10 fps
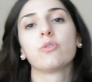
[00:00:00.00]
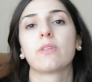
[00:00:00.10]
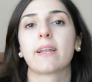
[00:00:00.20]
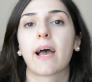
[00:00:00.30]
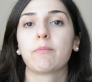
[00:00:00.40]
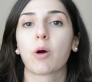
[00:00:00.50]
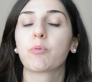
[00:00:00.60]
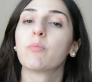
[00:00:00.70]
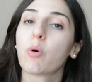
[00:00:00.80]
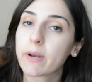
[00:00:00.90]
you that I'm not
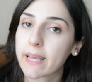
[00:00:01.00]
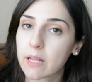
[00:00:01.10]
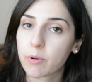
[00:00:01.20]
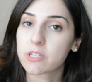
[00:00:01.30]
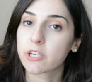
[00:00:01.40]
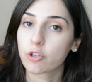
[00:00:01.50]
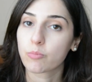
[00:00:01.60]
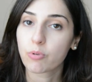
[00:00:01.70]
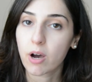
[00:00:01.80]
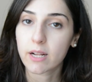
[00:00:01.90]
promoting any particular
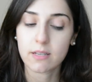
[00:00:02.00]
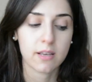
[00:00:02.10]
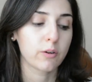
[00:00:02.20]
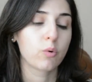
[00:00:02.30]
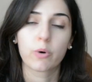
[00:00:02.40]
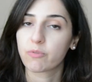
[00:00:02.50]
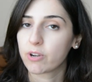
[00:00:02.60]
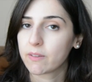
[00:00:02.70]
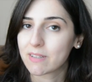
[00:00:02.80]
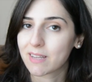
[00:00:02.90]
products. I don't work for
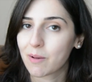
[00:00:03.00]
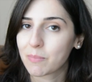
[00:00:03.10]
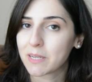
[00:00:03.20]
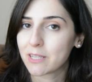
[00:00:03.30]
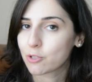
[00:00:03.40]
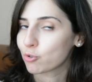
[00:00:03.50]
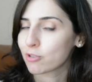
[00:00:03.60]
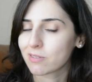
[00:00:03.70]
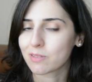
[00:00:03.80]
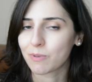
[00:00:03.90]
any of these companies, so
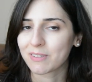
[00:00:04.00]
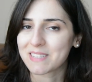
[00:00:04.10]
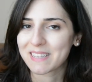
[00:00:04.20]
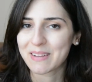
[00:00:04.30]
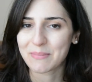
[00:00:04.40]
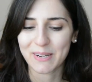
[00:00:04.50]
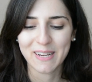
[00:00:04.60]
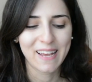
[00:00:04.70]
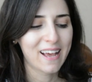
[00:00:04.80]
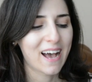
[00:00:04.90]
just a small disclaimer,
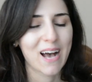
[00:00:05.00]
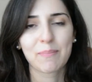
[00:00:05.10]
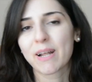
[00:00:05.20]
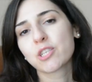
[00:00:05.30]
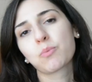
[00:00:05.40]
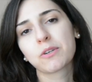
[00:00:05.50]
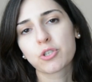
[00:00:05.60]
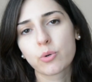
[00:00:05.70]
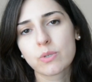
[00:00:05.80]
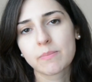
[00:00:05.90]
but I just want to
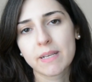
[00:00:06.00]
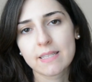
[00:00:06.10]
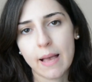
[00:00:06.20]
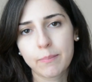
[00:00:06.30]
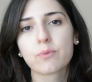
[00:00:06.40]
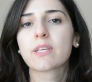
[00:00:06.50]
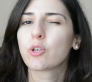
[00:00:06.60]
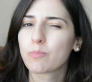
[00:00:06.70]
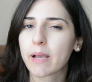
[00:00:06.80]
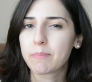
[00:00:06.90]
show you some examples that
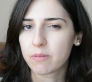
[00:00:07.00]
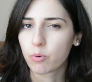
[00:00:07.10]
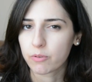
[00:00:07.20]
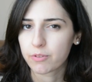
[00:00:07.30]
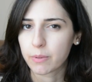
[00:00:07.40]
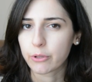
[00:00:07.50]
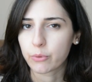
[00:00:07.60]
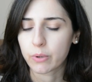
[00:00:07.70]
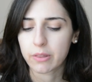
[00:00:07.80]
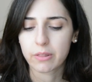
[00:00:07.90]
you might be more
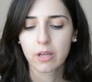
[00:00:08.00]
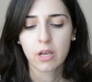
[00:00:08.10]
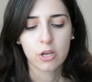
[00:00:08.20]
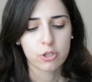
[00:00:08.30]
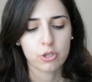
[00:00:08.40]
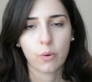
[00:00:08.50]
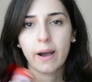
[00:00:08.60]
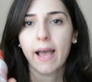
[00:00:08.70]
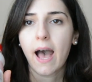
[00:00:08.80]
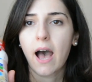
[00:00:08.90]
familiar with. So
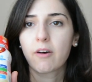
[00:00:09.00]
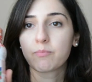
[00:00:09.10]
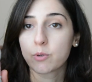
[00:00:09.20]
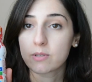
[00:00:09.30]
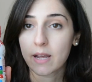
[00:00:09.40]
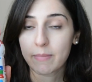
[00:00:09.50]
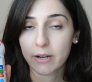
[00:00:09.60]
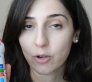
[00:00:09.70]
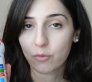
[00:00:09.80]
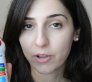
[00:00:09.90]
I have Boost
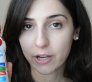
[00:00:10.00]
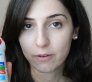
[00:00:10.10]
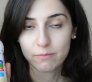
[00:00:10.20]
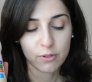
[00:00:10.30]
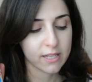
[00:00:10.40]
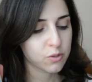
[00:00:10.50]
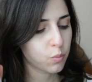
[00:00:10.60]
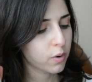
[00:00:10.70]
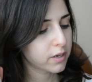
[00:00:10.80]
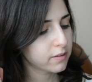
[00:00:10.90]
Diabetic over here, so that's
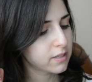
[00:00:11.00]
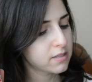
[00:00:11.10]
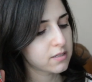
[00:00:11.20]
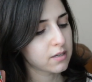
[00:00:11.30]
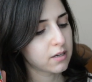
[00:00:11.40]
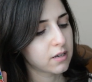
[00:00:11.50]
one of these,